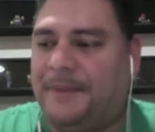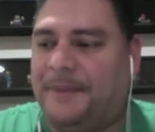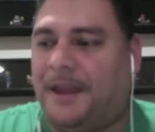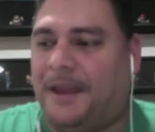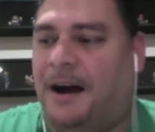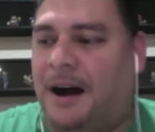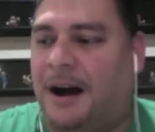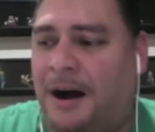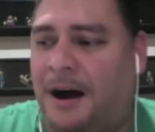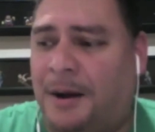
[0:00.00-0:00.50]

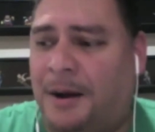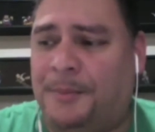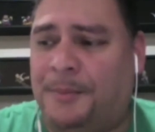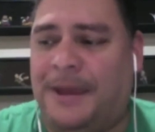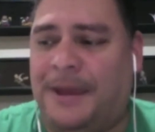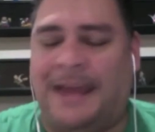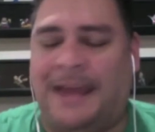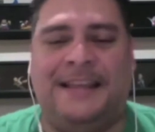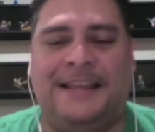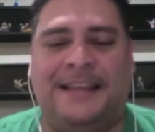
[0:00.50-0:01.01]

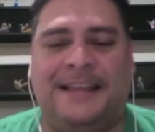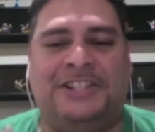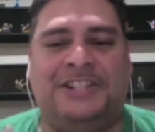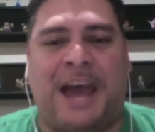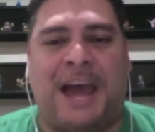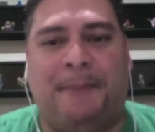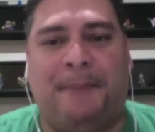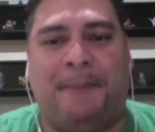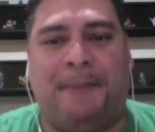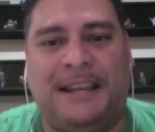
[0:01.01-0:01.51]
In the
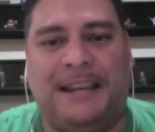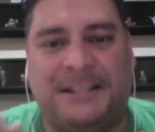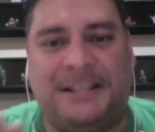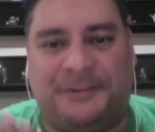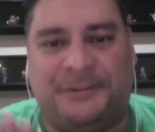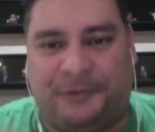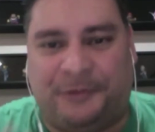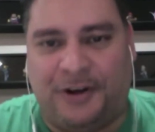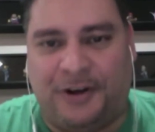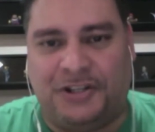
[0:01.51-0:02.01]

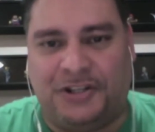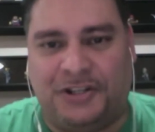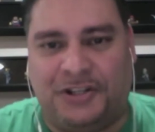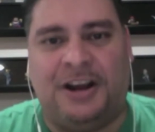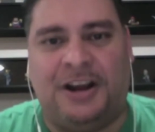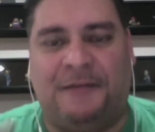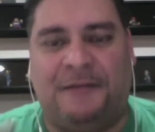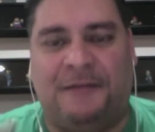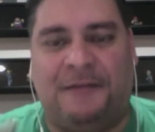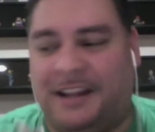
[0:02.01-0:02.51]
Japanese
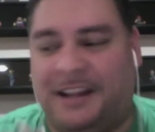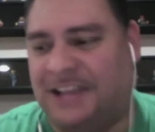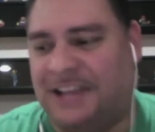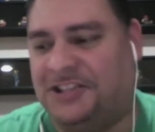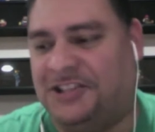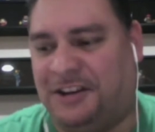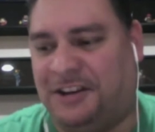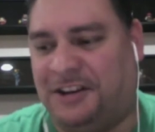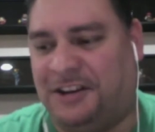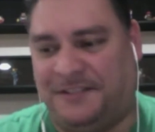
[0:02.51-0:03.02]
version of The
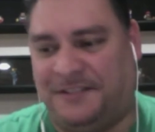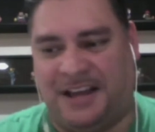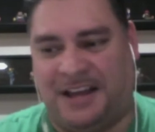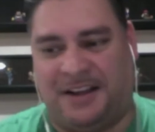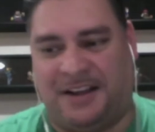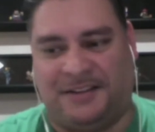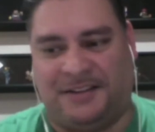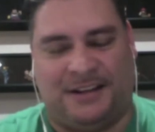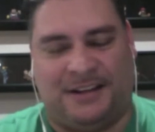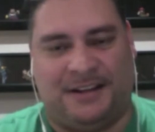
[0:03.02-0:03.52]
Legend of
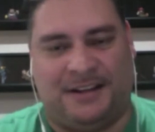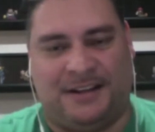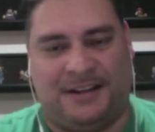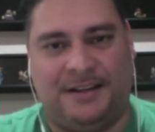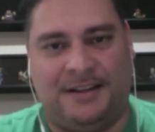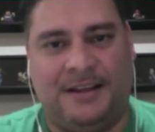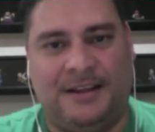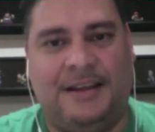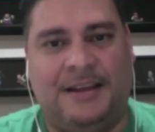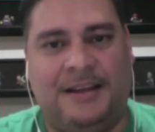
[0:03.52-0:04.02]
Zelda,
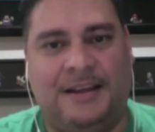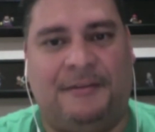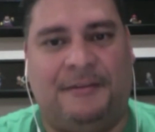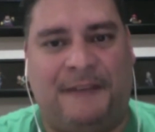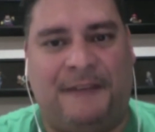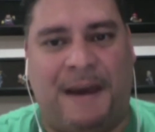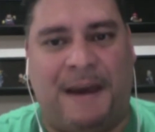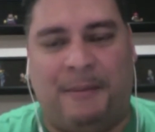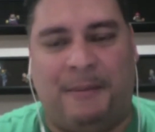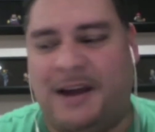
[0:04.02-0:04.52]
the
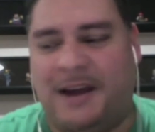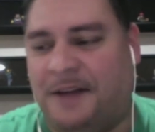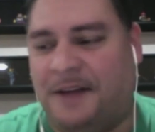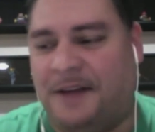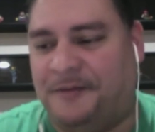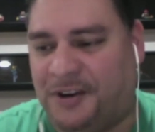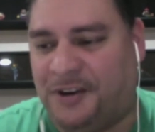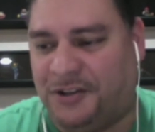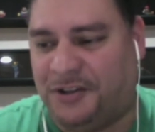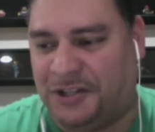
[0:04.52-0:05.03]

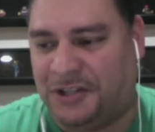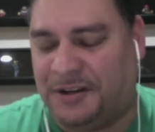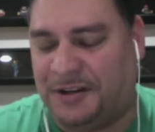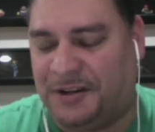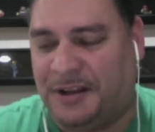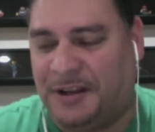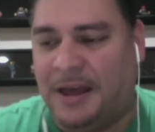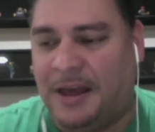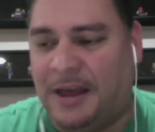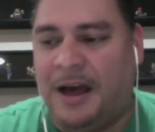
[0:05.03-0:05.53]
Famicom
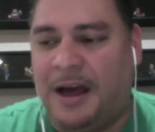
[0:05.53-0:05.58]
version,